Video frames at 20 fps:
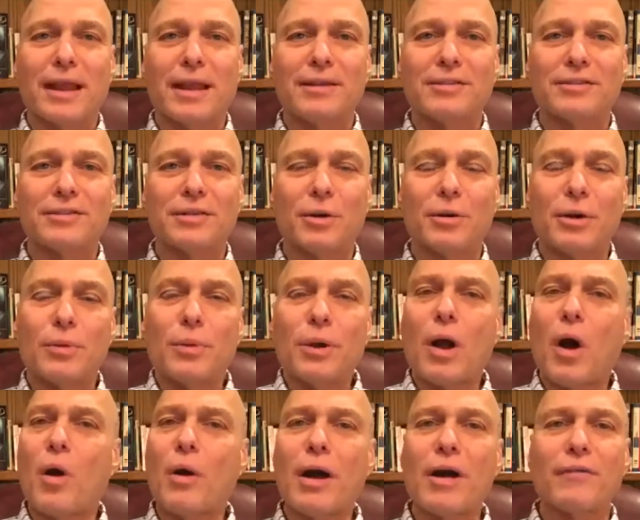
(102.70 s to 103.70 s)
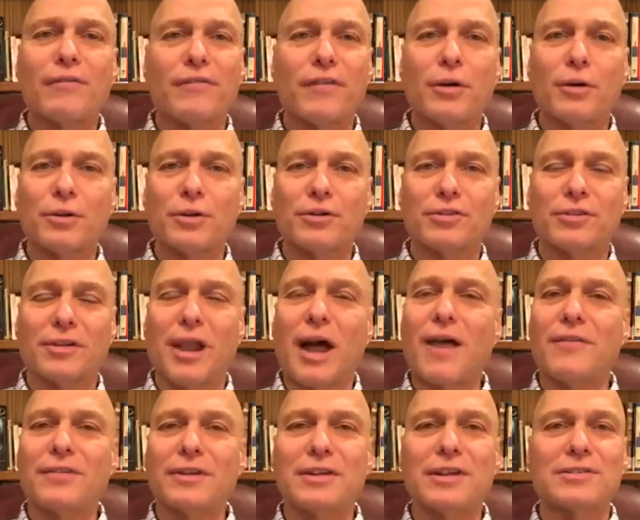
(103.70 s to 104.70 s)
And we all have failures in
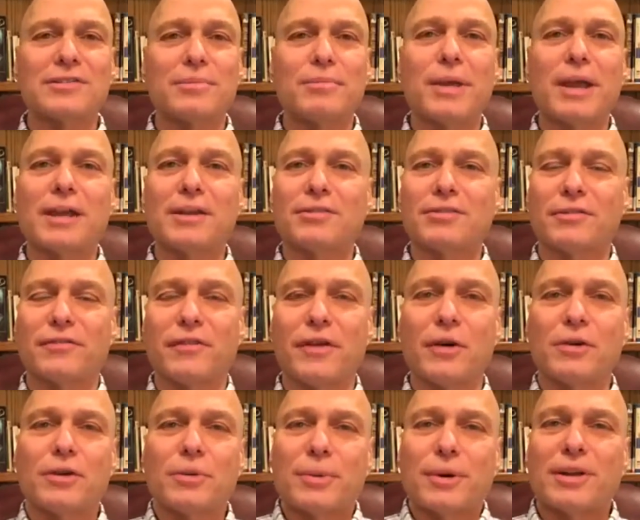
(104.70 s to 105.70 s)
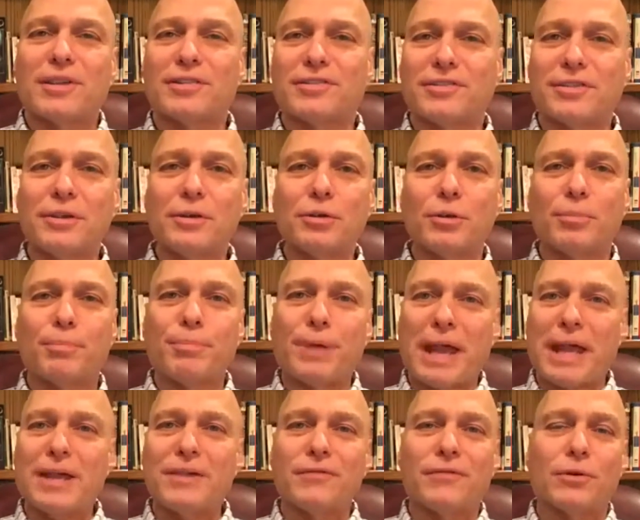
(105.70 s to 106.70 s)
life. It doesn't make us a failure, but it's still
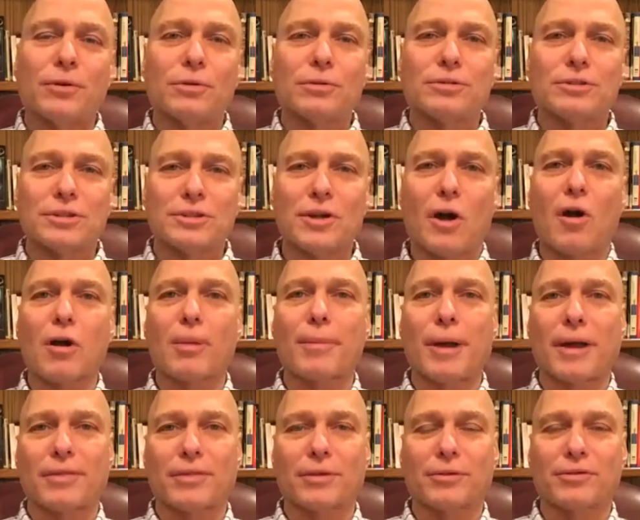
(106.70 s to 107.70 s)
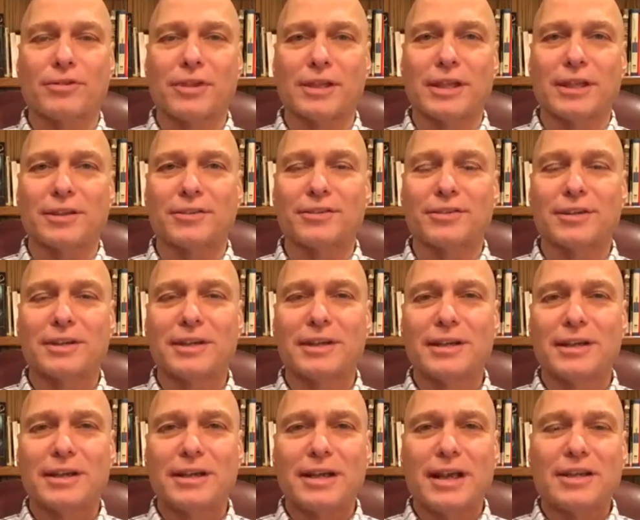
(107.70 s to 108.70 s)
painful to talk about those things.
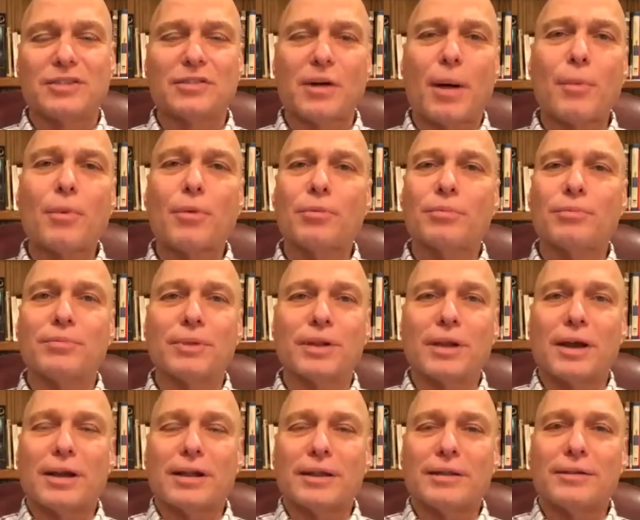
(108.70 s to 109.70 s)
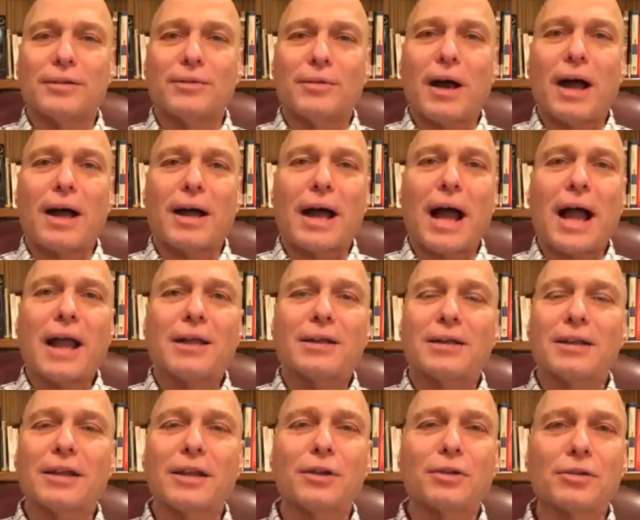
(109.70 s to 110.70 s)
And so I
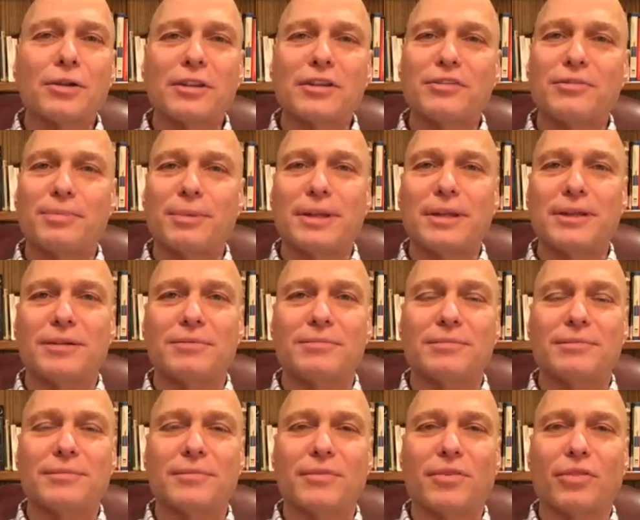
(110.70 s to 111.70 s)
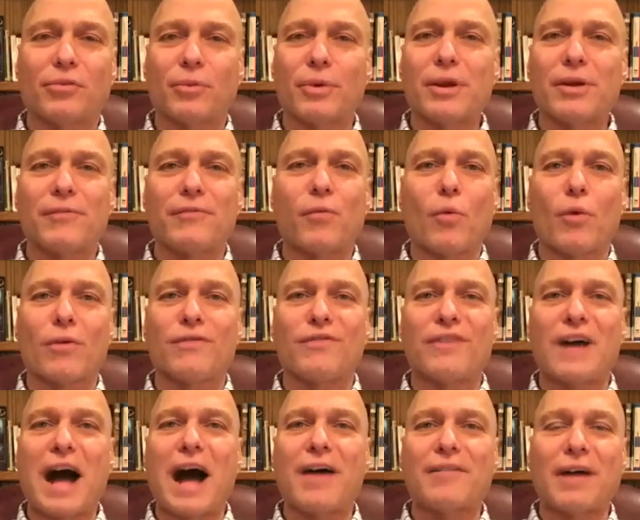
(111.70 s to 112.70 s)
could literally spend 3 or 4 or
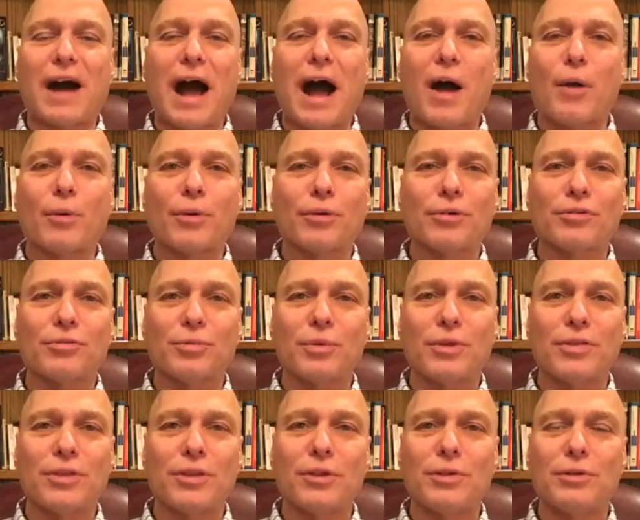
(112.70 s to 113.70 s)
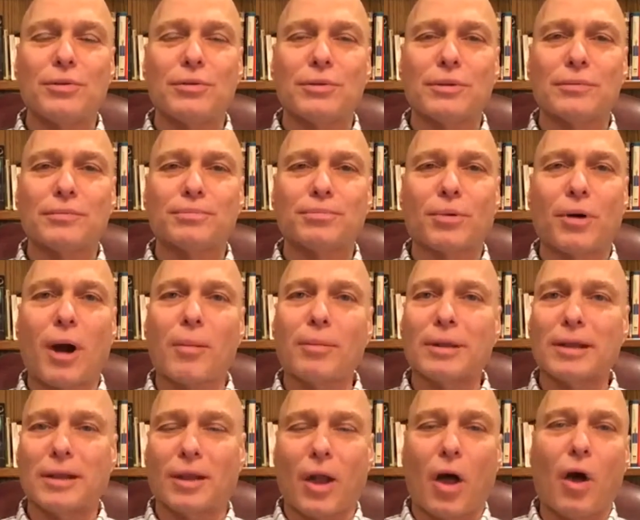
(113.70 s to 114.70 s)
5 hours with you,
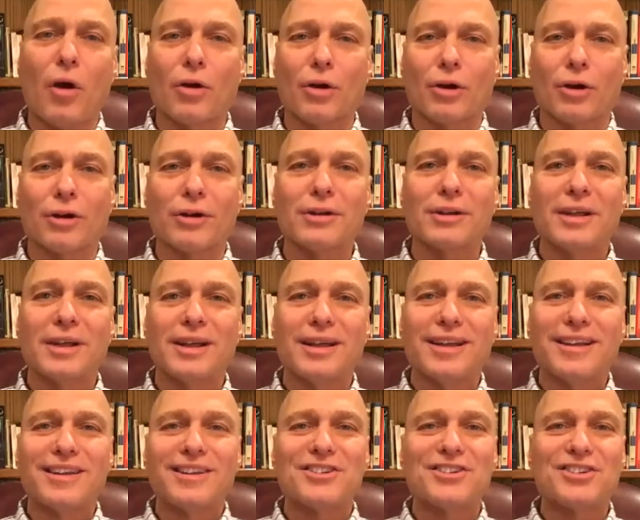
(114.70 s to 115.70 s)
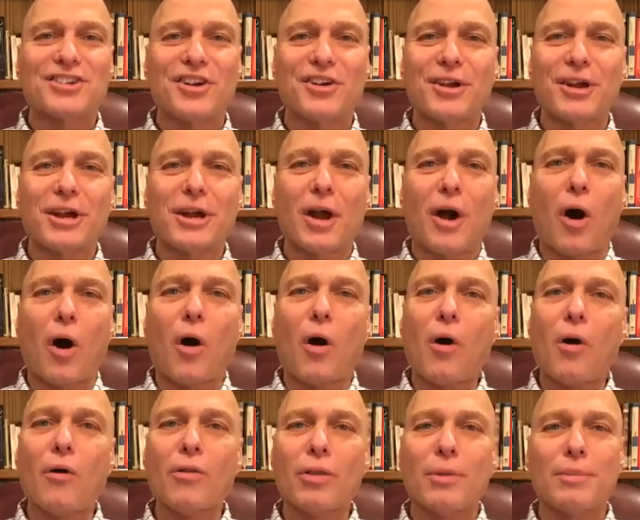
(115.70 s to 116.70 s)
probably longer, sharing
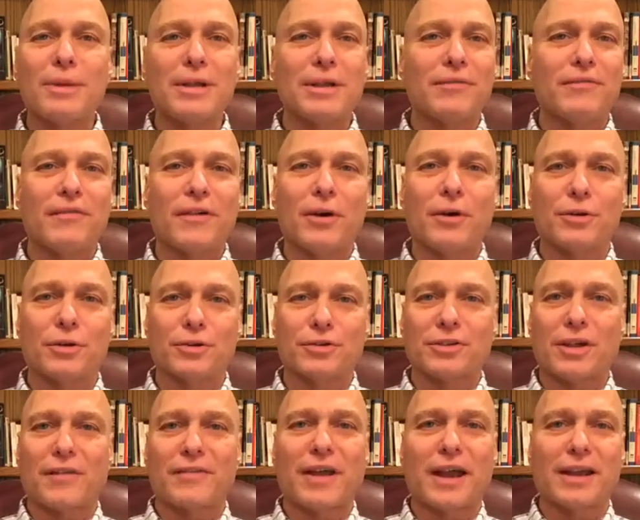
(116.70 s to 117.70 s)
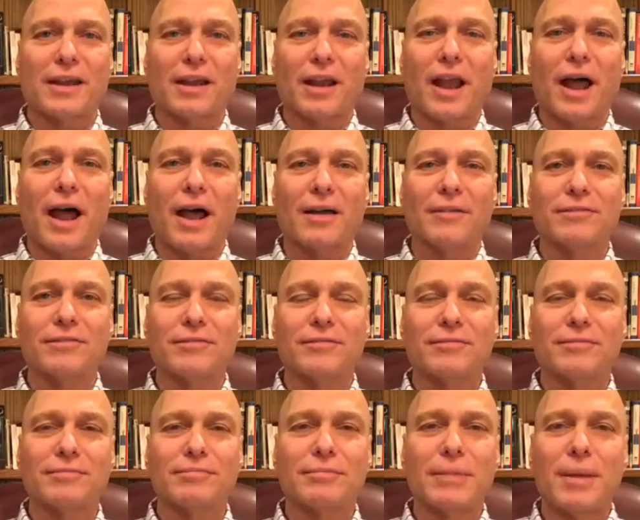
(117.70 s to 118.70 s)
all the many failures I've had in life.
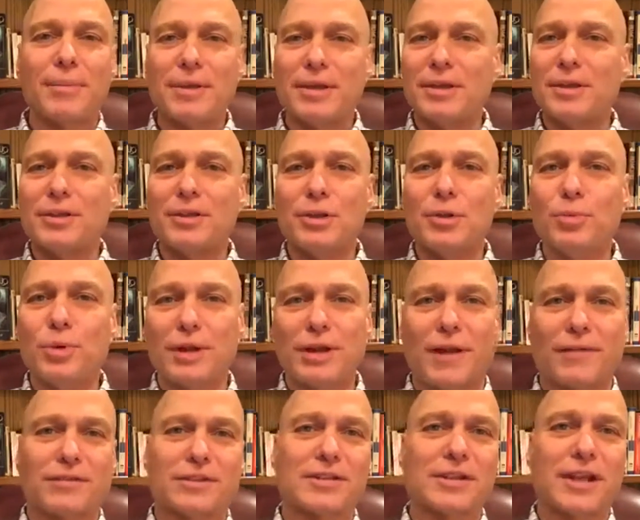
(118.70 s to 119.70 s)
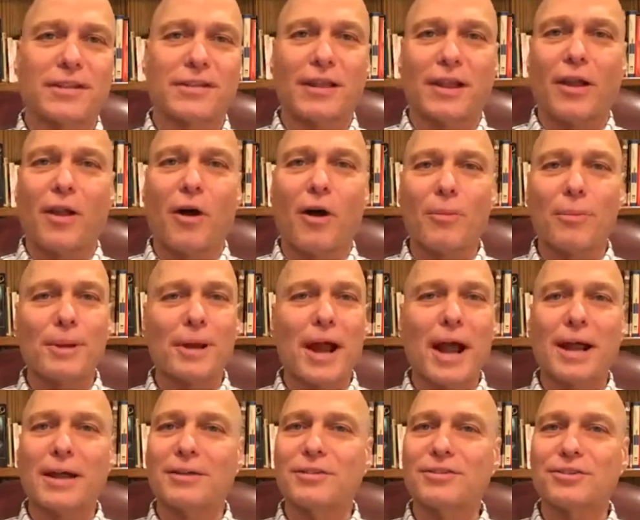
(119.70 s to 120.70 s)
Maybe you wouldn't have to take that long, but
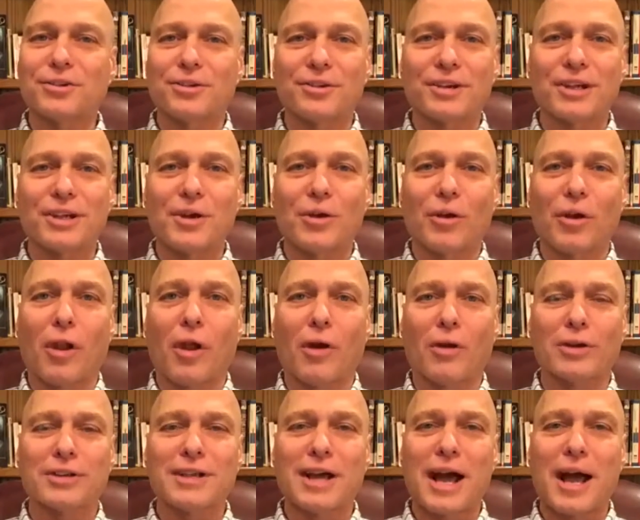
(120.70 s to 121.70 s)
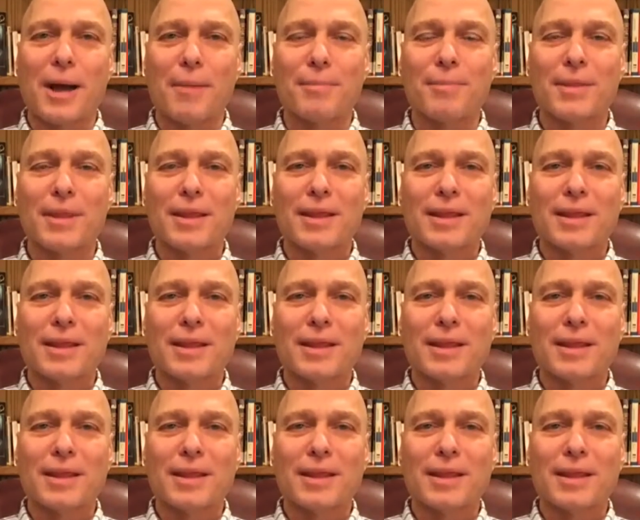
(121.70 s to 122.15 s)
I can certainly go a long time.